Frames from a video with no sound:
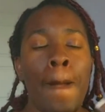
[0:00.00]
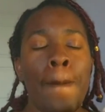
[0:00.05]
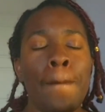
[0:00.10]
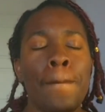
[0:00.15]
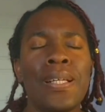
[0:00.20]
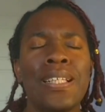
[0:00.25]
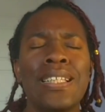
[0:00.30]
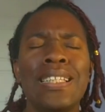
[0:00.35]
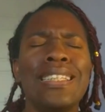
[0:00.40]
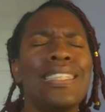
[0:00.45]

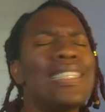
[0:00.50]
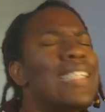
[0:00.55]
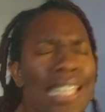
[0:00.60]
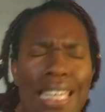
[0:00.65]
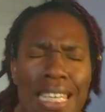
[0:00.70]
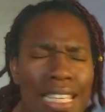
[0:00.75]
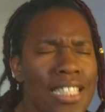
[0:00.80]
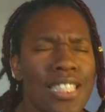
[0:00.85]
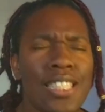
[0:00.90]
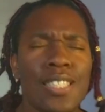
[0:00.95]

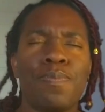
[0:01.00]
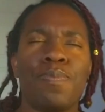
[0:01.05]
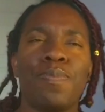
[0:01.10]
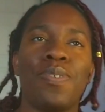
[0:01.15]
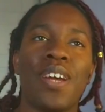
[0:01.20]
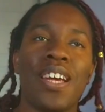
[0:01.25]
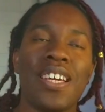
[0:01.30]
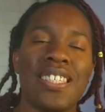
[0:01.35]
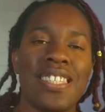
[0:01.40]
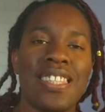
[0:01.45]
please
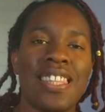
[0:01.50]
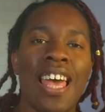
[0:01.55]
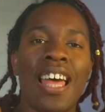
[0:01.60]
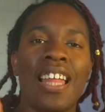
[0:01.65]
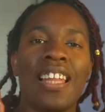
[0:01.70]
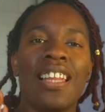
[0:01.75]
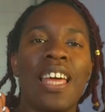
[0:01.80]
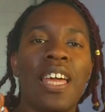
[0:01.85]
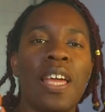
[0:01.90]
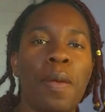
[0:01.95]
press
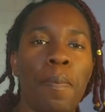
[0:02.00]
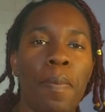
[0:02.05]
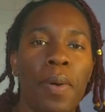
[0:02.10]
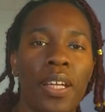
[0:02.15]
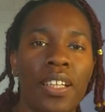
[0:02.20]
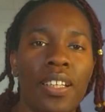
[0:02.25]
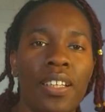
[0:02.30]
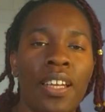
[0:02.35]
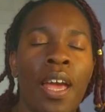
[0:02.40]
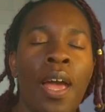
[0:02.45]
that like
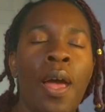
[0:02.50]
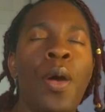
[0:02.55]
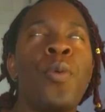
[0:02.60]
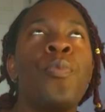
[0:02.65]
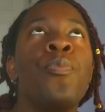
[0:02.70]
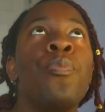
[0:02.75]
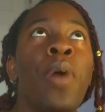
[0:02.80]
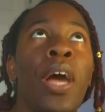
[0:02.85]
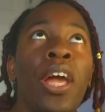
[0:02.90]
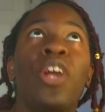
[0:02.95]
button.
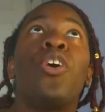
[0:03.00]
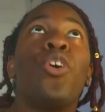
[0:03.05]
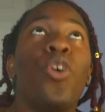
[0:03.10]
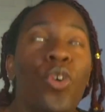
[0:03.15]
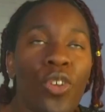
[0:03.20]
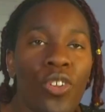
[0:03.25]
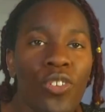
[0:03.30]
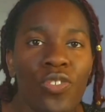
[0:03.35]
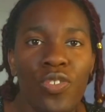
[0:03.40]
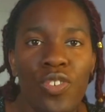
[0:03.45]
My
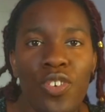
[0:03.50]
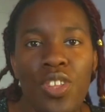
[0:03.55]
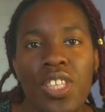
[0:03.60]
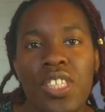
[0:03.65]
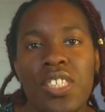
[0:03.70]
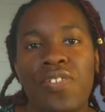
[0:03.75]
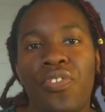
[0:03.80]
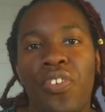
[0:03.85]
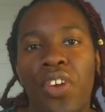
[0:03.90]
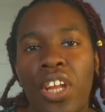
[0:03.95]
goal for
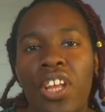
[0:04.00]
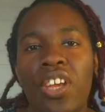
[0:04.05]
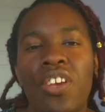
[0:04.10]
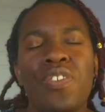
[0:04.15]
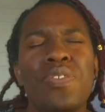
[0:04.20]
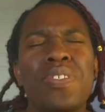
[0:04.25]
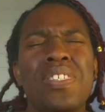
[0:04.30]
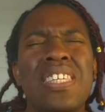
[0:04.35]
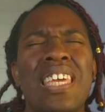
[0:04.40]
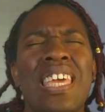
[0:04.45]
this video
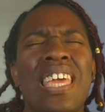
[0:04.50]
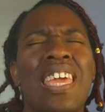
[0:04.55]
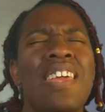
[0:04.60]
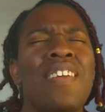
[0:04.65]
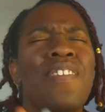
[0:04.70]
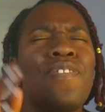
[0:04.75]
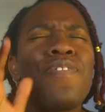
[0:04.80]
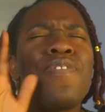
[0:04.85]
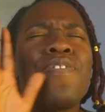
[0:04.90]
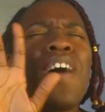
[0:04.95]
is to
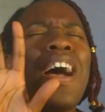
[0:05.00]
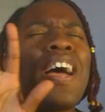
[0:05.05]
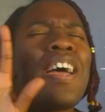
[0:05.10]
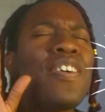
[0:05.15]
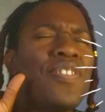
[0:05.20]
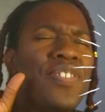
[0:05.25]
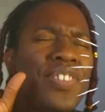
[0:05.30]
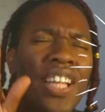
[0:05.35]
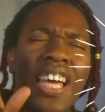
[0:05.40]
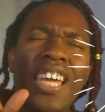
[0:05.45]
hit
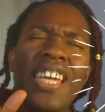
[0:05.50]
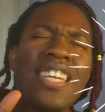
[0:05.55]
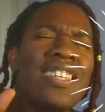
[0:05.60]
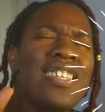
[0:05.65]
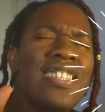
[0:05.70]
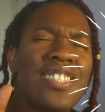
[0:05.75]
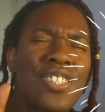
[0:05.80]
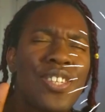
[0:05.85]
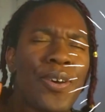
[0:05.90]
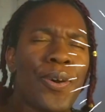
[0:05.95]
5
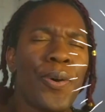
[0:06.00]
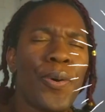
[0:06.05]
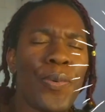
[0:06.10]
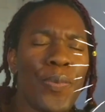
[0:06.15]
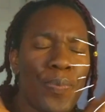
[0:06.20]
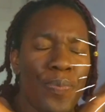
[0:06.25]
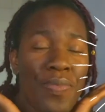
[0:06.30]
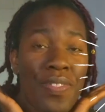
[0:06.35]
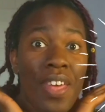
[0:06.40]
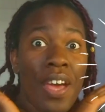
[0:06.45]
likes, so
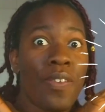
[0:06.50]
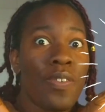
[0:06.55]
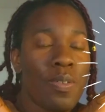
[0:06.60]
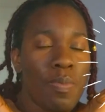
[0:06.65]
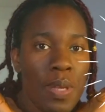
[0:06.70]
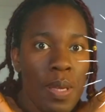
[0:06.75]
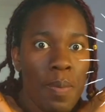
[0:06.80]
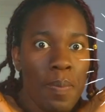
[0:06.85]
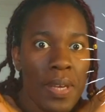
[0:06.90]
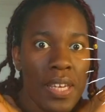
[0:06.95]
that would
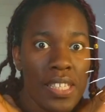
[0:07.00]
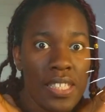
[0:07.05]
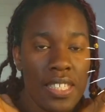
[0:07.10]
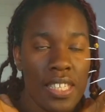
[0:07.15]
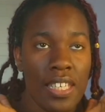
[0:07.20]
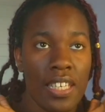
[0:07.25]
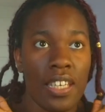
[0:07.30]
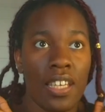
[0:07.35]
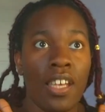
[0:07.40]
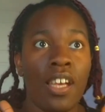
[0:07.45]
be
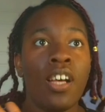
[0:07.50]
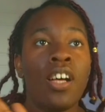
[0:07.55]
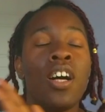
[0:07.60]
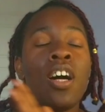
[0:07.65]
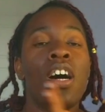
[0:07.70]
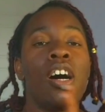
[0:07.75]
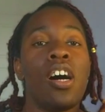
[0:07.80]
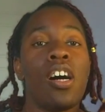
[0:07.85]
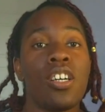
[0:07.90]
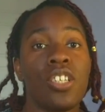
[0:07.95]
amazing.
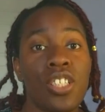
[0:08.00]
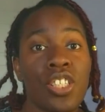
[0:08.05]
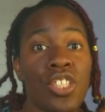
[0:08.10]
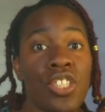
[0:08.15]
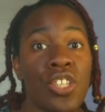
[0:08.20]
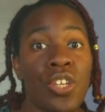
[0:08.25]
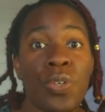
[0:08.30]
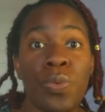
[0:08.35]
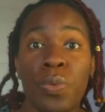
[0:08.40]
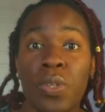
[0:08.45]

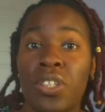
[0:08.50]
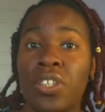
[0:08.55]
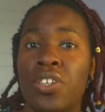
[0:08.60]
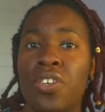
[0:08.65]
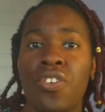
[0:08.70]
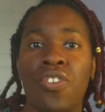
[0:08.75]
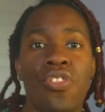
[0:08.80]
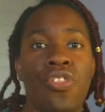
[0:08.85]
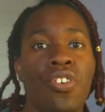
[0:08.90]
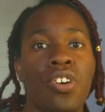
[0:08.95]
Also, what are
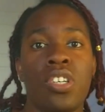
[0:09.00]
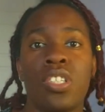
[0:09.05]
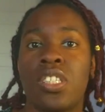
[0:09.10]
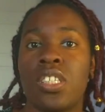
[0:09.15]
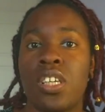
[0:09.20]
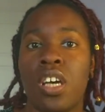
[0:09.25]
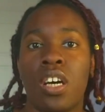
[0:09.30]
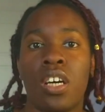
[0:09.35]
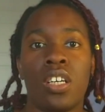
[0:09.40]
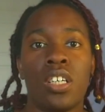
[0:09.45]
your thoughts
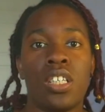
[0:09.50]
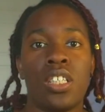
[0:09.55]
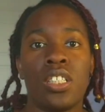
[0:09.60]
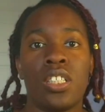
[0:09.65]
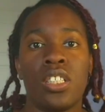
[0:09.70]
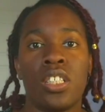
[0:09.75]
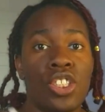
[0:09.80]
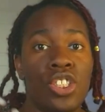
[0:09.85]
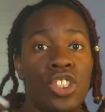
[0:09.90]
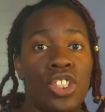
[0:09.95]

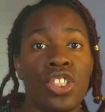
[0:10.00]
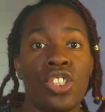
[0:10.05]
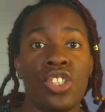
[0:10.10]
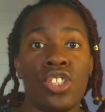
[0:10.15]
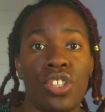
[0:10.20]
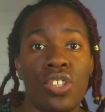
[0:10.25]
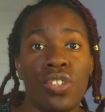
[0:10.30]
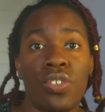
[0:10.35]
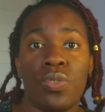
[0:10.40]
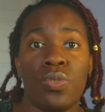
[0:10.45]
on
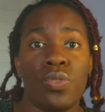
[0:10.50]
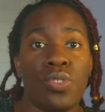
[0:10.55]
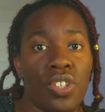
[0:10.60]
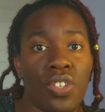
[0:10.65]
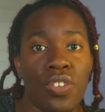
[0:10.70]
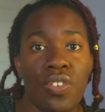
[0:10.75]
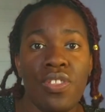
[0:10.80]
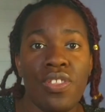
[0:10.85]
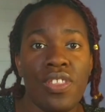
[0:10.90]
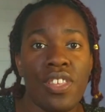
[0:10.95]
Jinju? Do
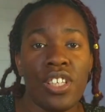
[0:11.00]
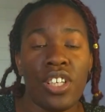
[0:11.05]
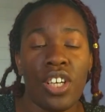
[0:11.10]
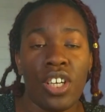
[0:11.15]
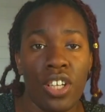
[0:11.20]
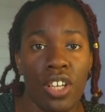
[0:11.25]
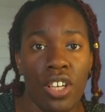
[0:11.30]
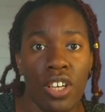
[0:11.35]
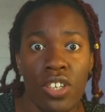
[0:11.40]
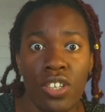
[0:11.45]
you think
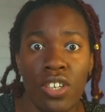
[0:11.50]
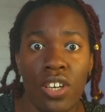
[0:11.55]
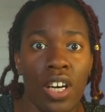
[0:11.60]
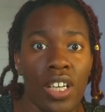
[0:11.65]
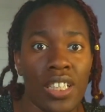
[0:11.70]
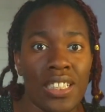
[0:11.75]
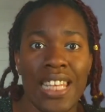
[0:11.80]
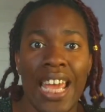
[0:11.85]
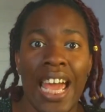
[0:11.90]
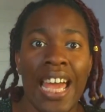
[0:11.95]
her
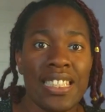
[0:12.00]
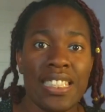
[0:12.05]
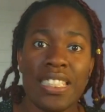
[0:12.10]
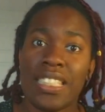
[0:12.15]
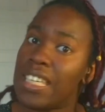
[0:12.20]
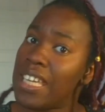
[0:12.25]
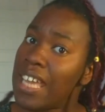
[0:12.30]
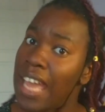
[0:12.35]
audacity